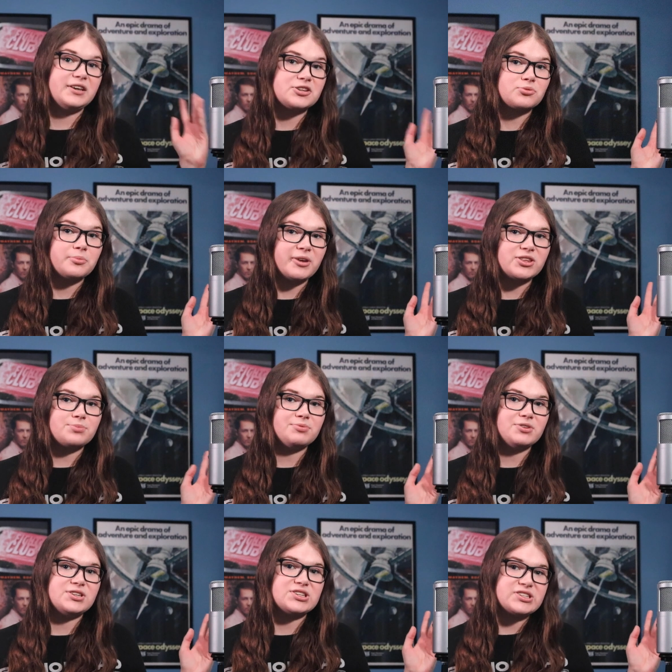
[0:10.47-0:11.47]
These were meant to
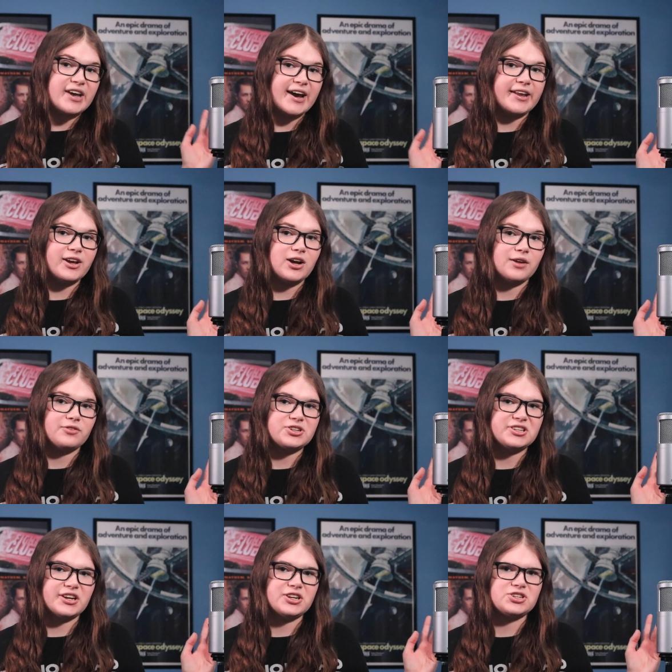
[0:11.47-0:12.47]
be side
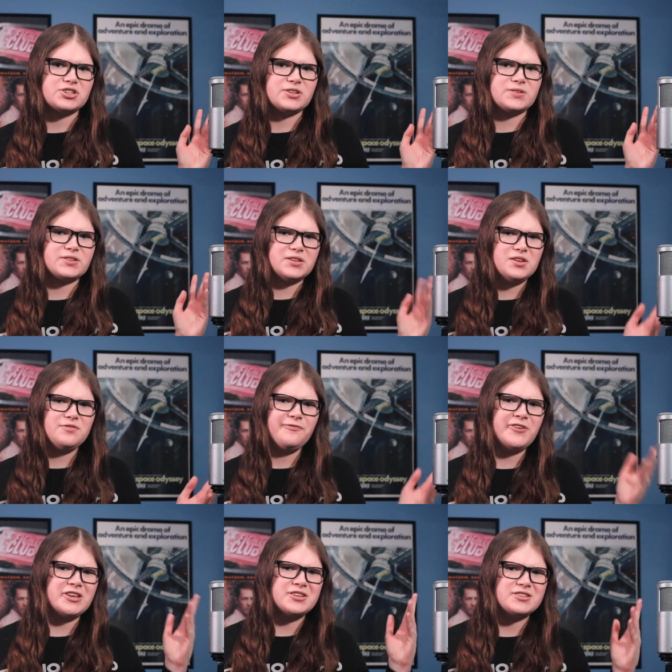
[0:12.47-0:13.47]
conversations that didn't
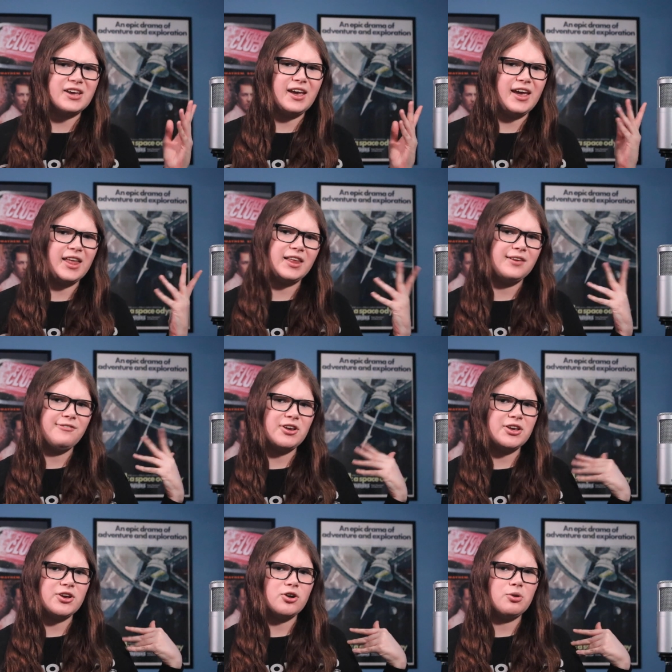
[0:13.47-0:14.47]
fit into any
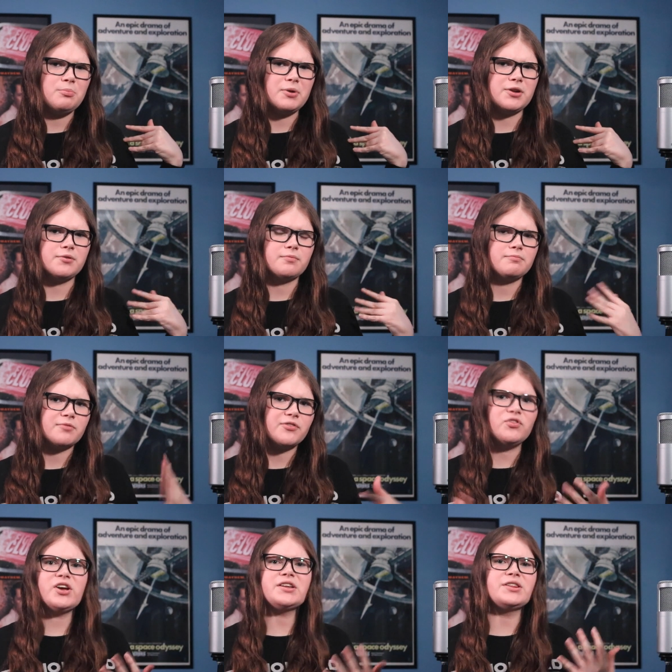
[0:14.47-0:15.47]
video, but
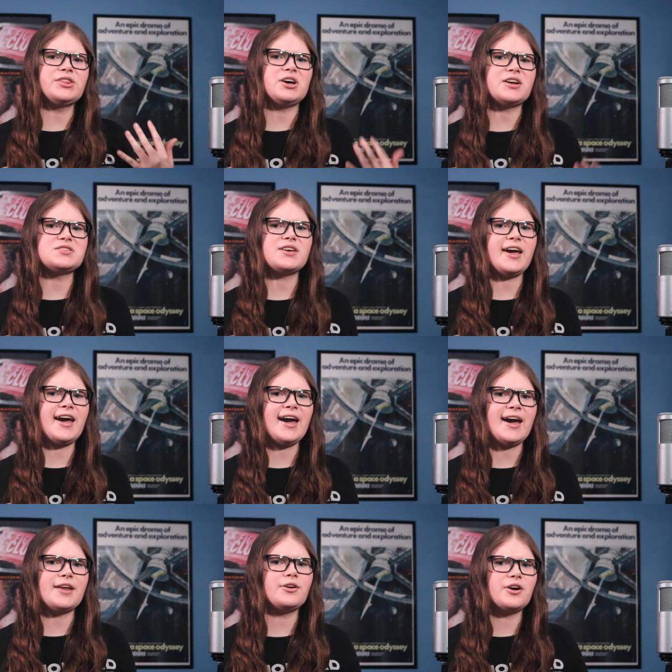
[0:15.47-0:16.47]
reflected thoughts I
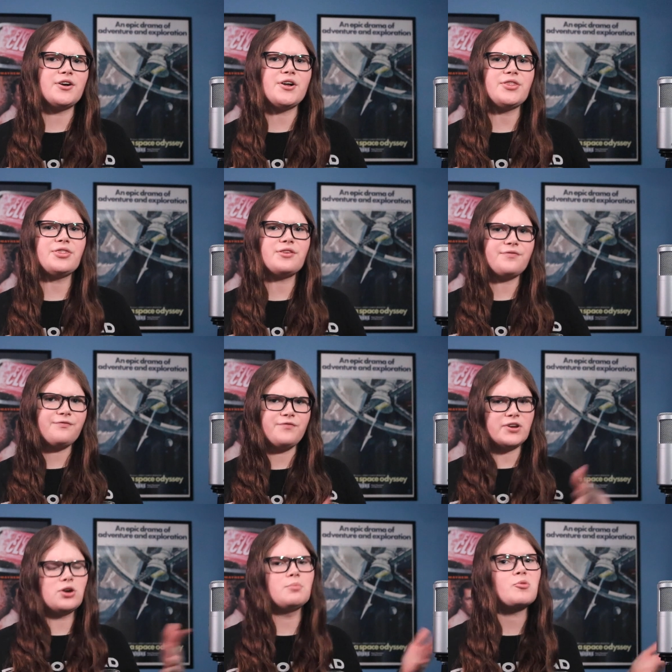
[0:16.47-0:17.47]
had on the
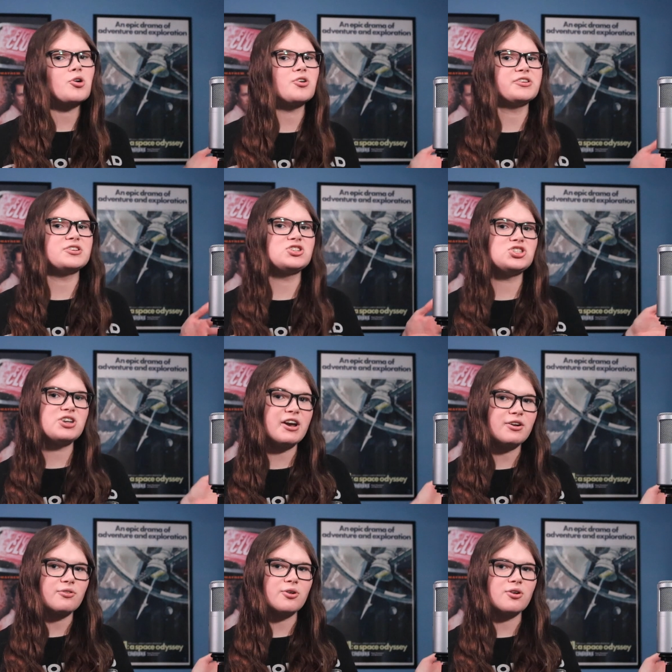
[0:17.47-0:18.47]
film world in
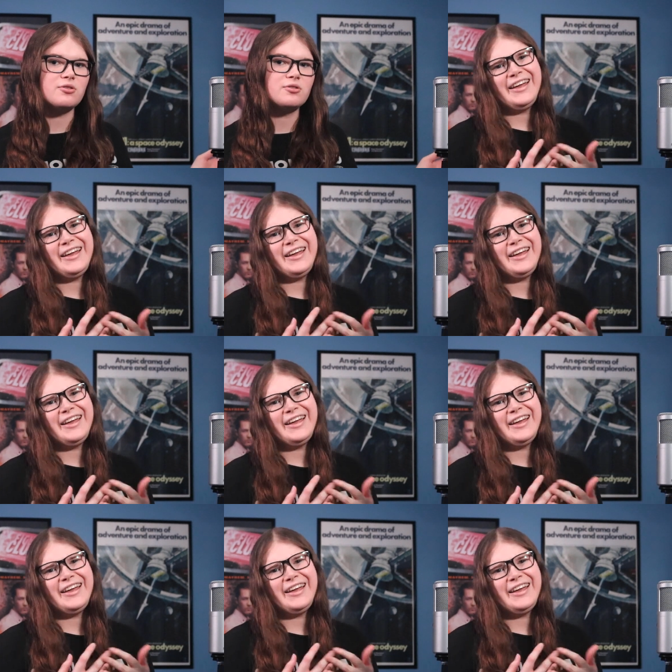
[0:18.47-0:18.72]
general.